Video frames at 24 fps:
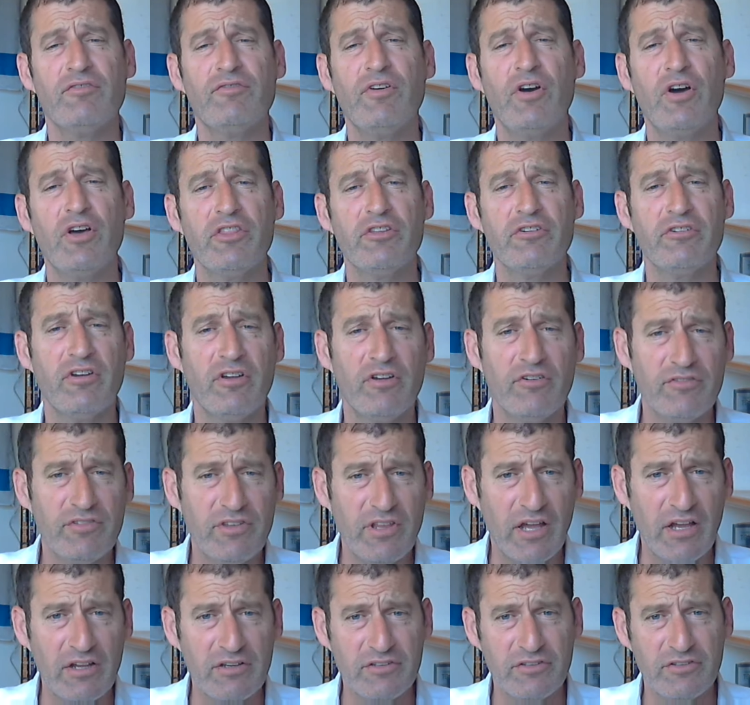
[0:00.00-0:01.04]
father of
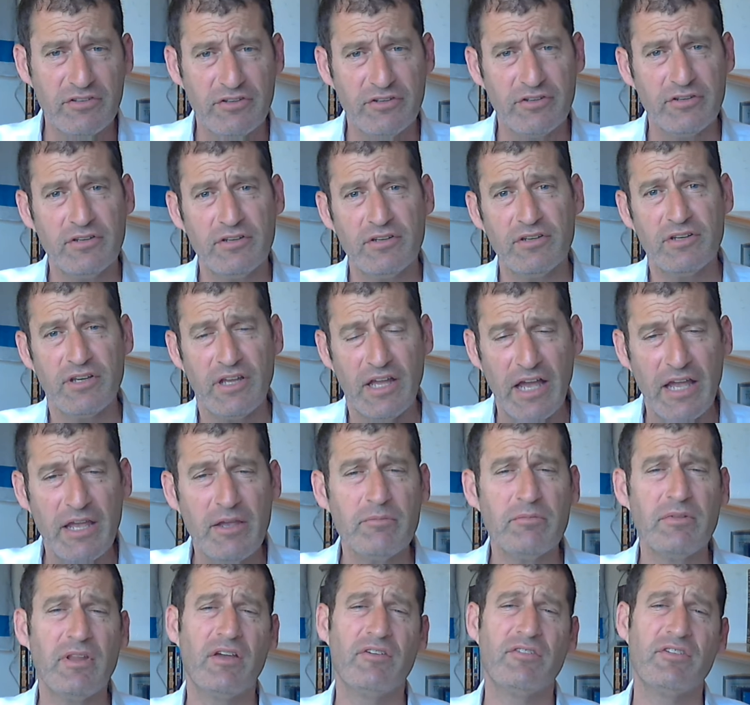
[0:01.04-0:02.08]
Dr.
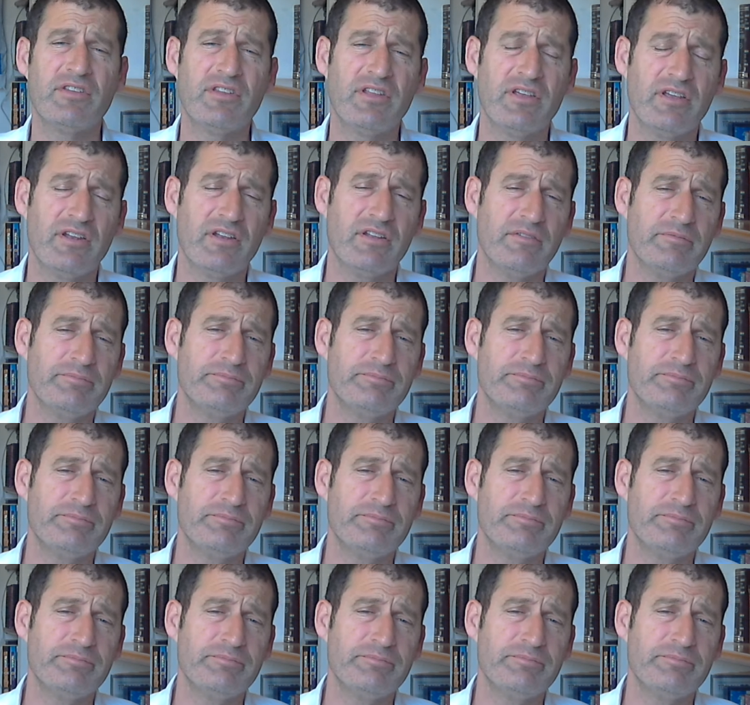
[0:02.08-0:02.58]
Chaim Lewitan.